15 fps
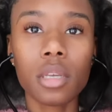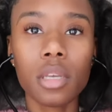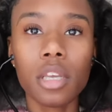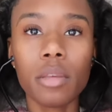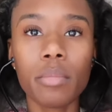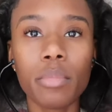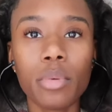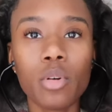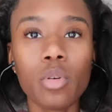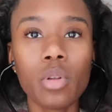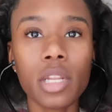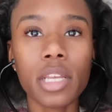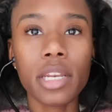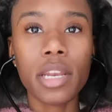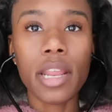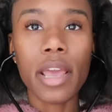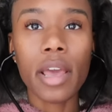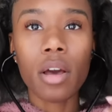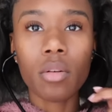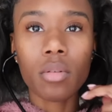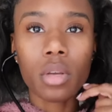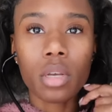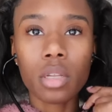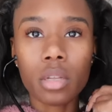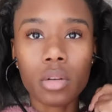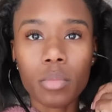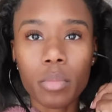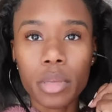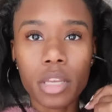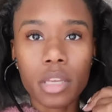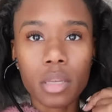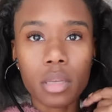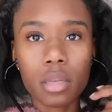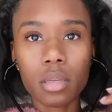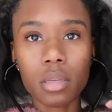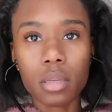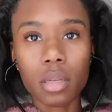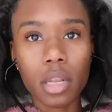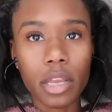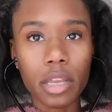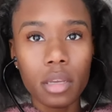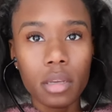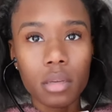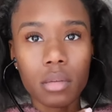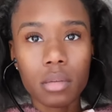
and pull it down a little bit, like,